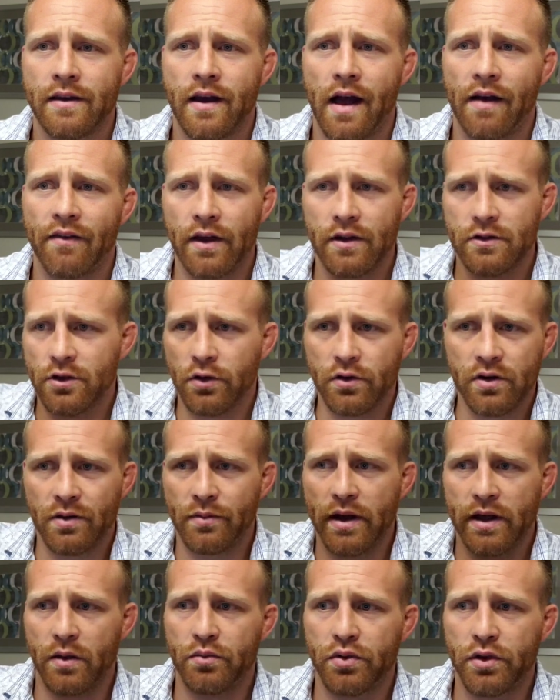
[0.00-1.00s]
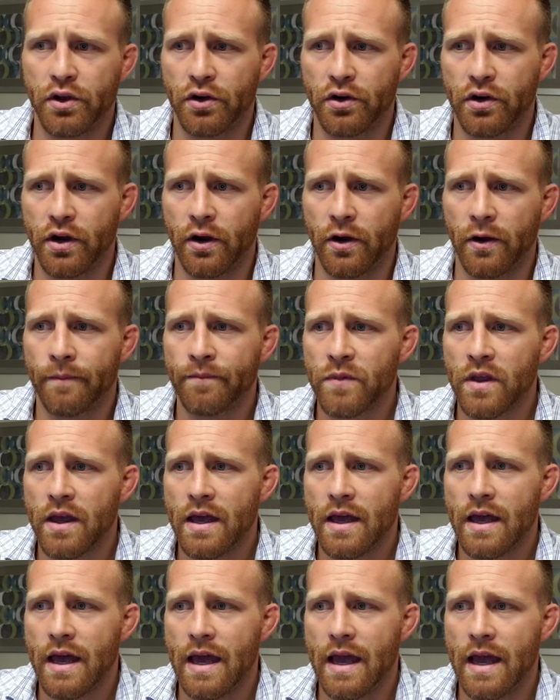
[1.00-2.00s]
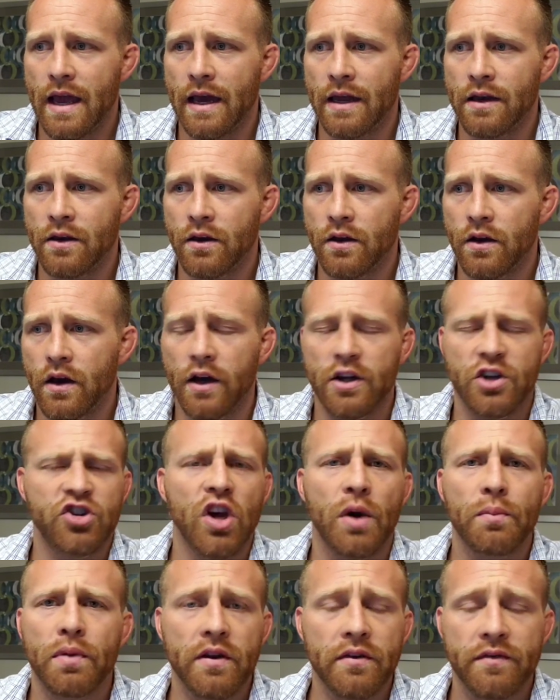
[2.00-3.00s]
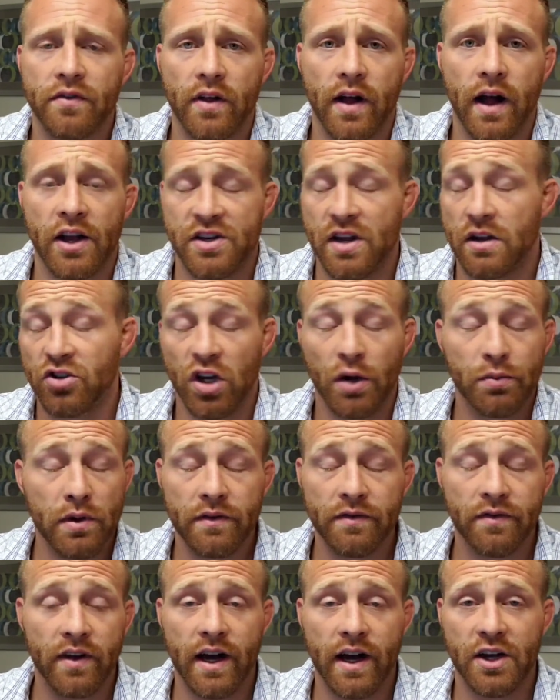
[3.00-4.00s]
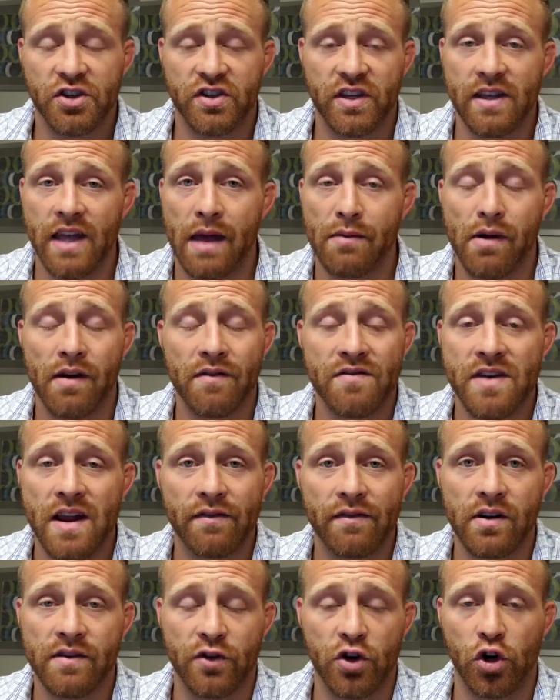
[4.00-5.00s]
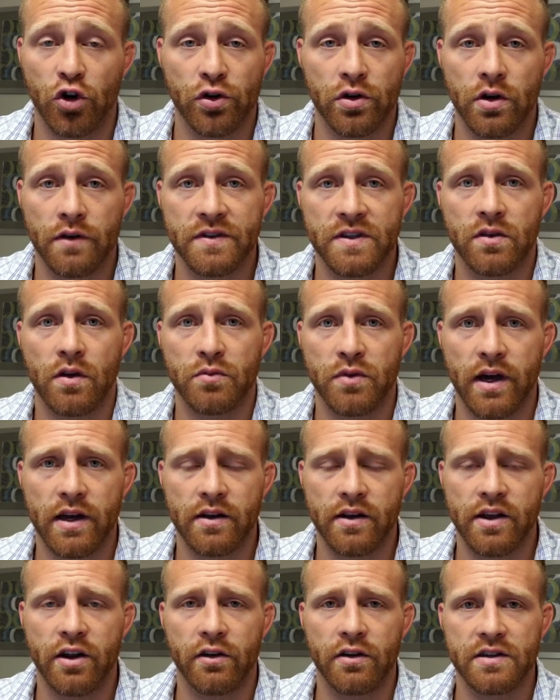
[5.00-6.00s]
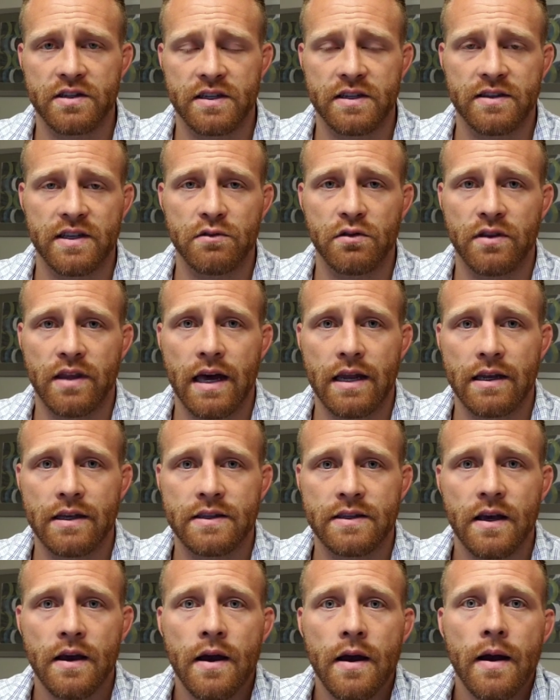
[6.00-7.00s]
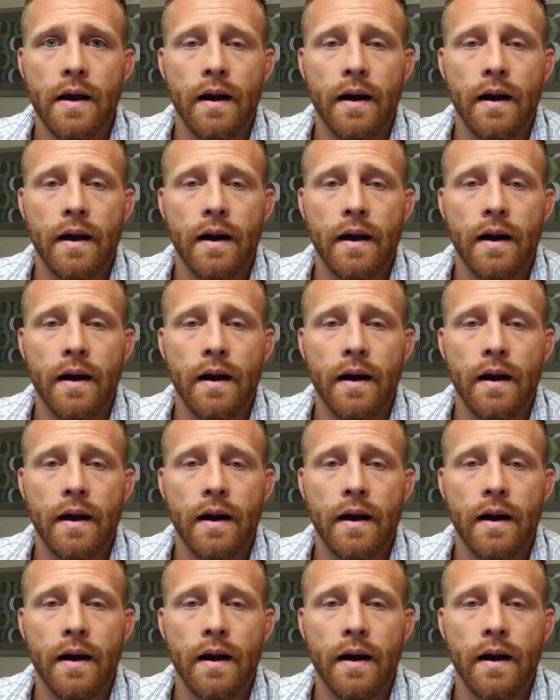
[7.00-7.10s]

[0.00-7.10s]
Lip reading: I've got it loaded on my computer here, and Jumping Flash. Now, Jumping Flash is a game I've never even heard of, so I'm kind of curious to see what that is.